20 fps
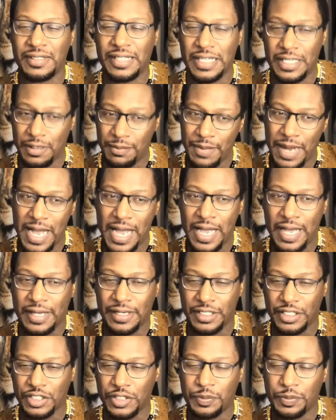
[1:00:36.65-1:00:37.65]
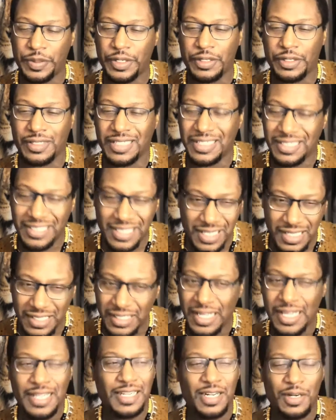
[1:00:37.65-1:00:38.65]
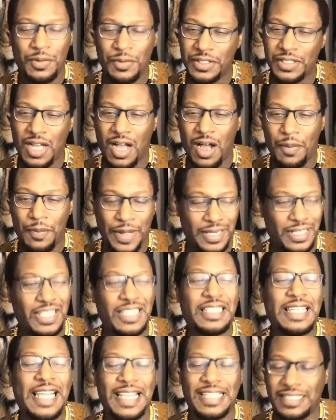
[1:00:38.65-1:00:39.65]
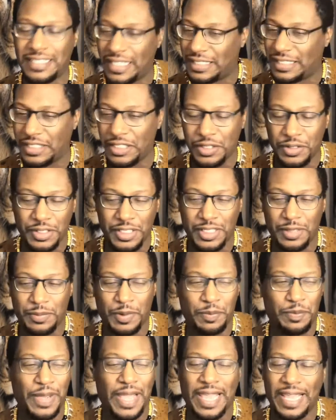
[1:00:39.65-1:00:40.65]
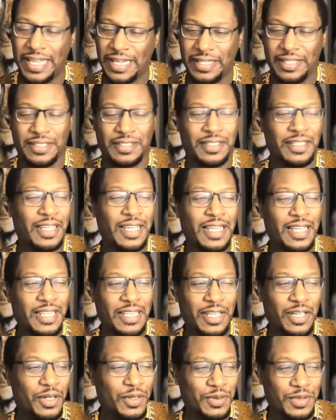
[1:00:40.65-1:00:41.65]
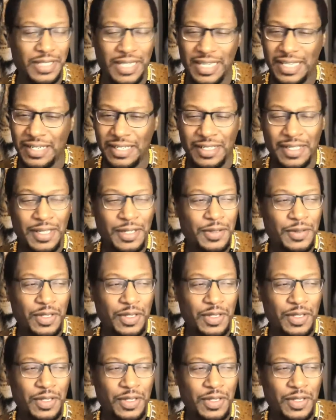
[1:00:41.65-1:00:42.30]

in your mind, in your spirit, the unresolved past, the debts that still need to be paid, and you know what I'm saying,